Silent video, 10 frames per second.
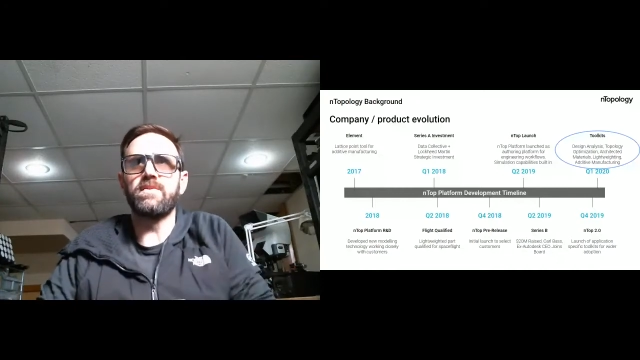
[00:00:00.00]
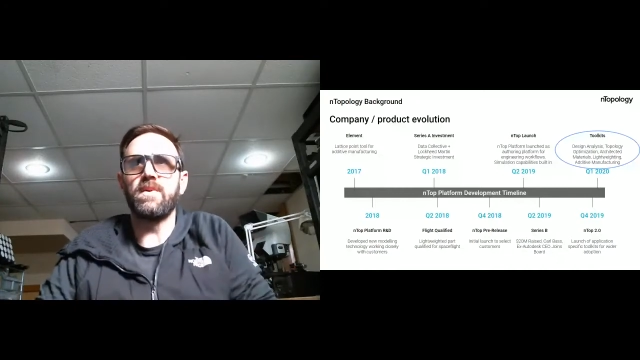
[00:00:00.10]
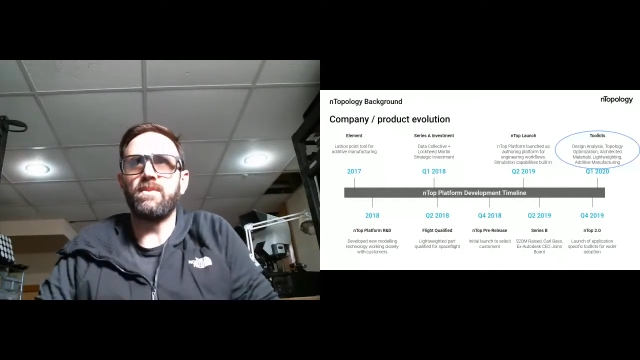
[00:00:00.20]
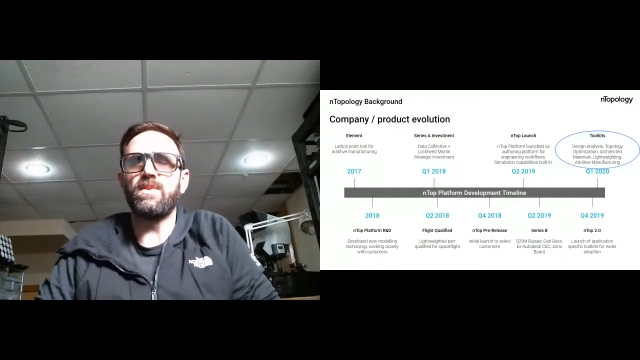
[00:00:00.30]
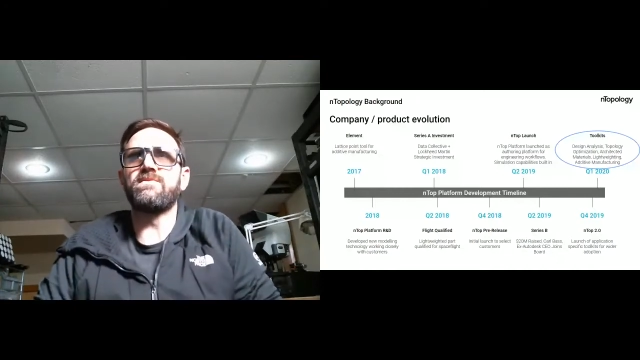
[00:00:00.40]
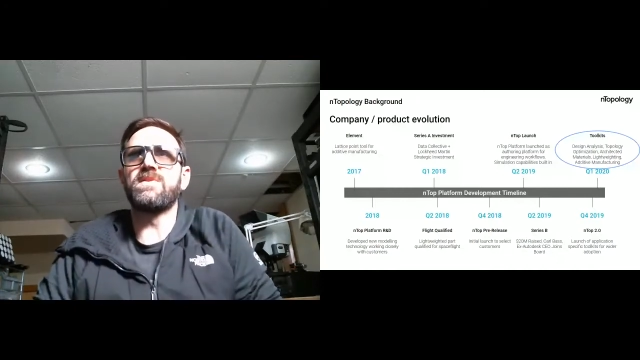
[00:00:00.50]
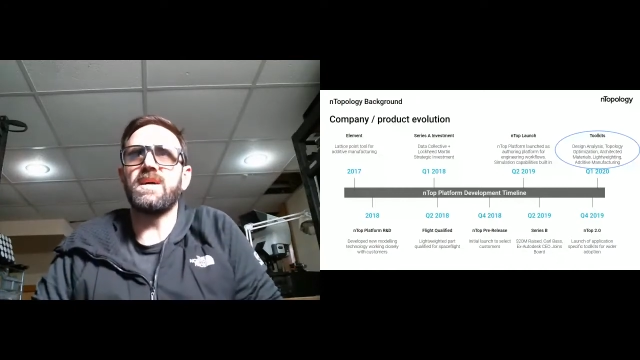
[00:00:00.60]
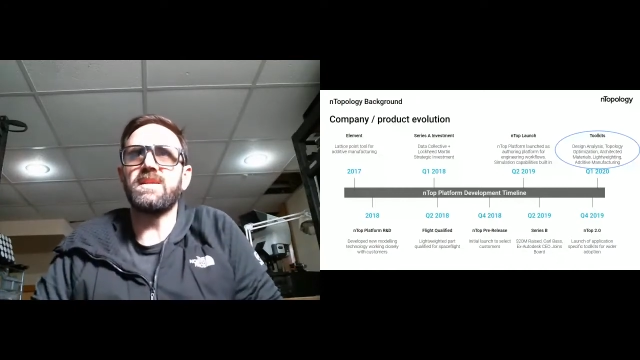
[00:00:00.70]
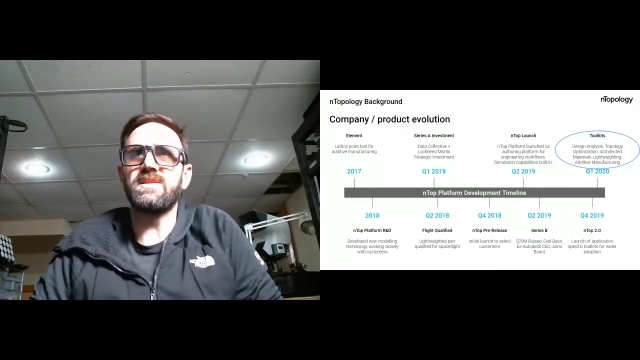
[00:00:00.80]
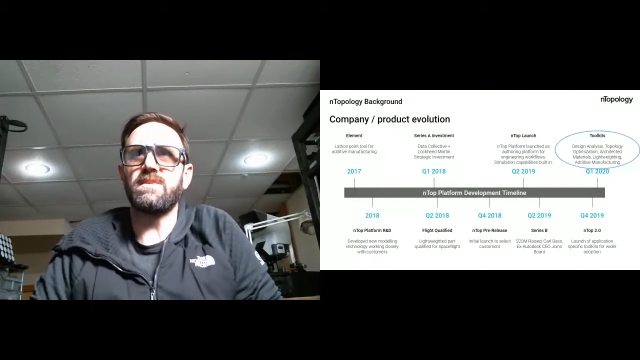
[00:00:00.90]
And we've
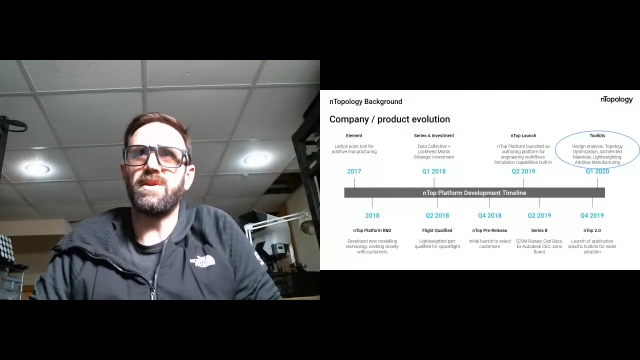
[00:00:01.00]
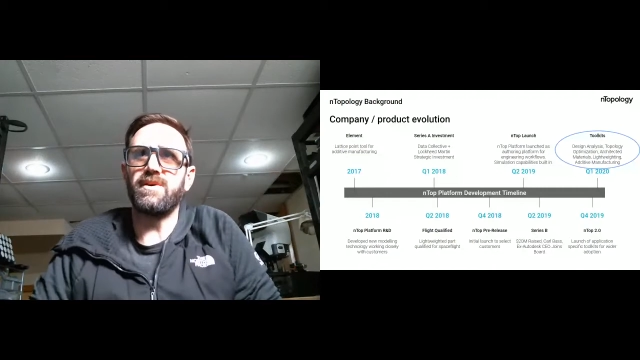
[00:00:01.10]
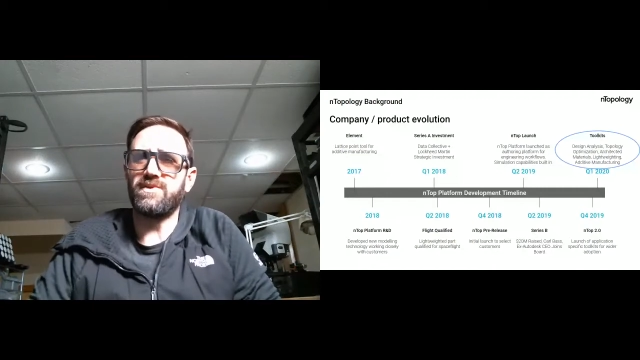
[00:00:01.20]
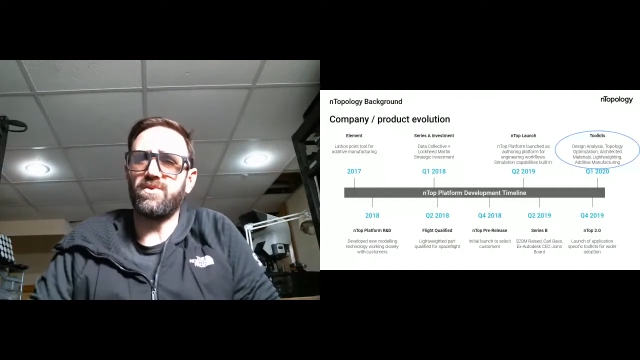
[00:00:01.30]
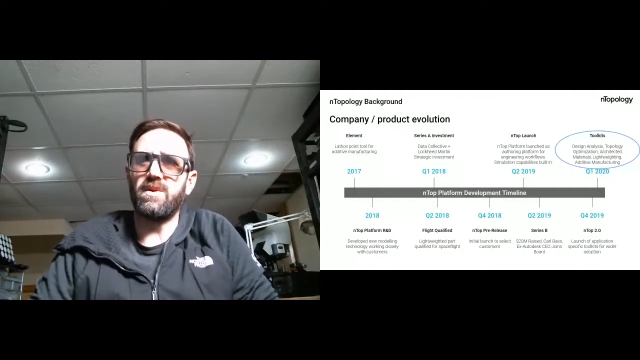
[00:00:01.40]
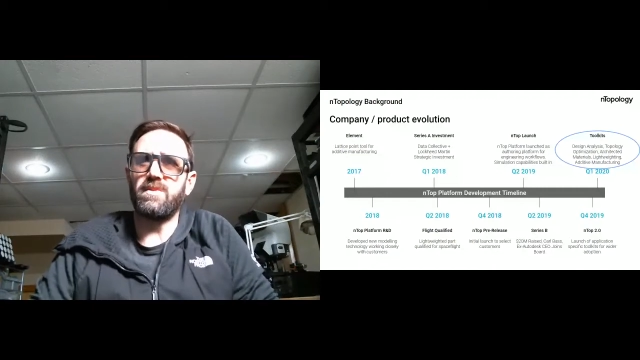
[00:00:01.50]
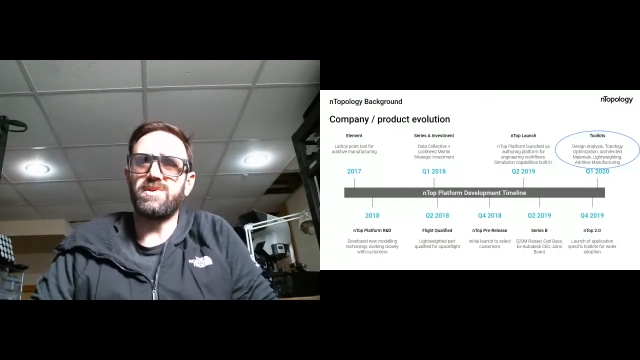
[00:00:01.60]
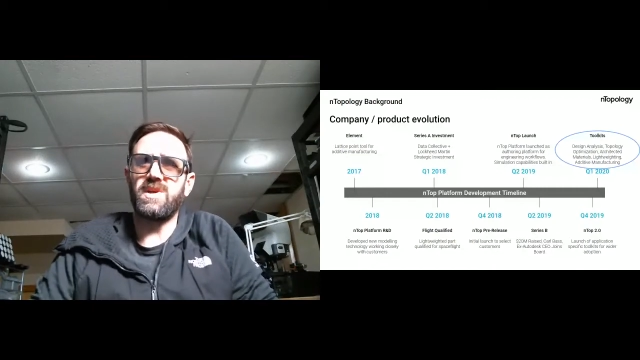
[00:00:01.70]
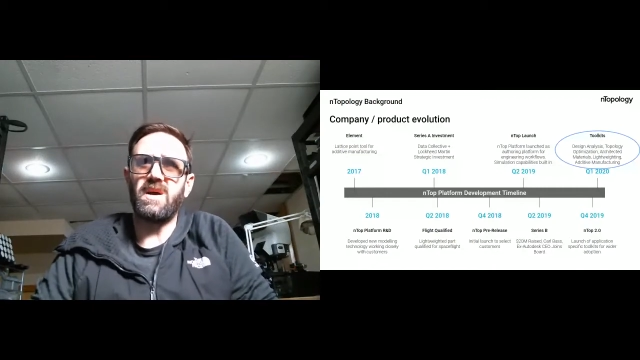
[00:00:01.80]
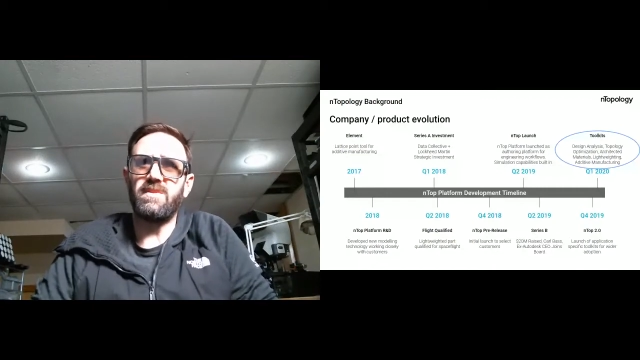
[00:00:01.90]
done some of those for our
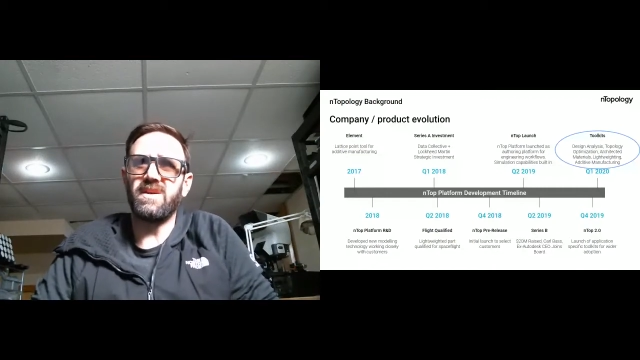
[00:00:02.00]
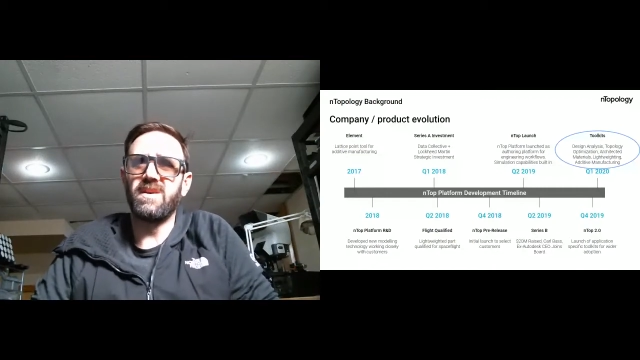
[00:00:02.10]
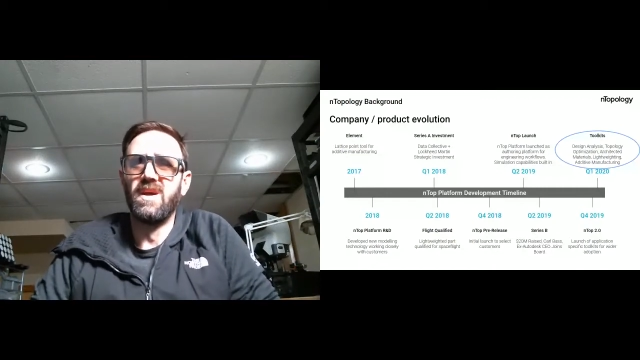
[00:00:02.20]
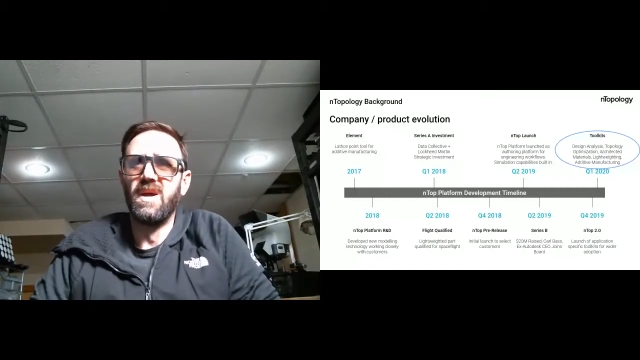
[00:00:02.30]
most common